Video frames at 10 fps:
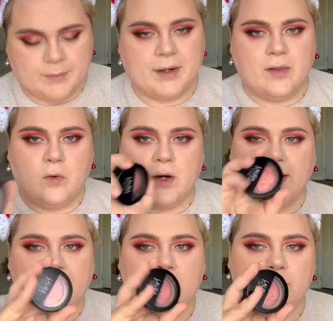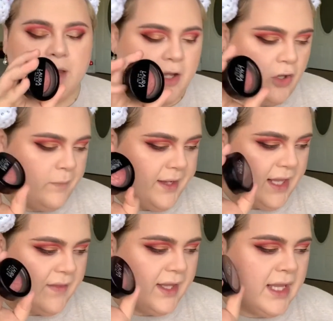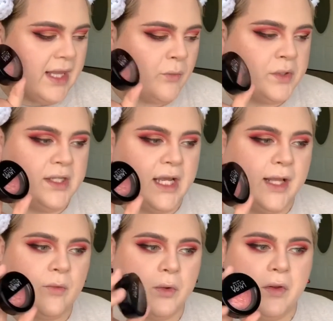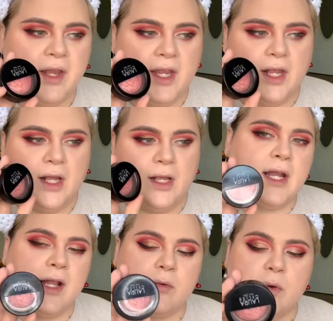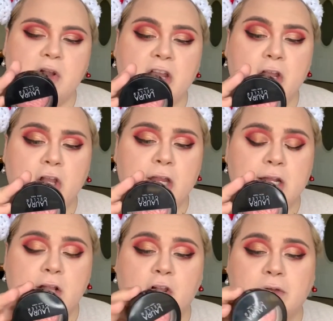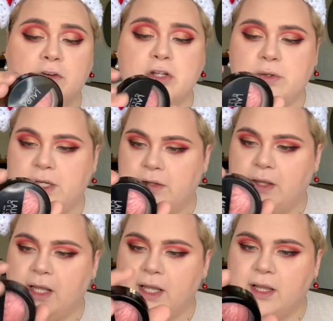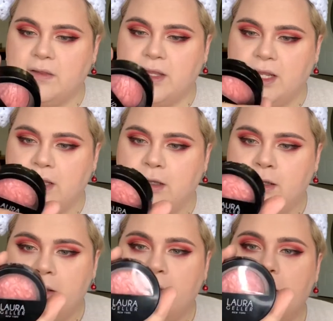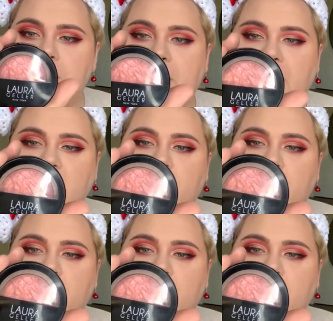my Laura Geller blush, because this has a really nice rosy sheen and shiver to it. This is the Baked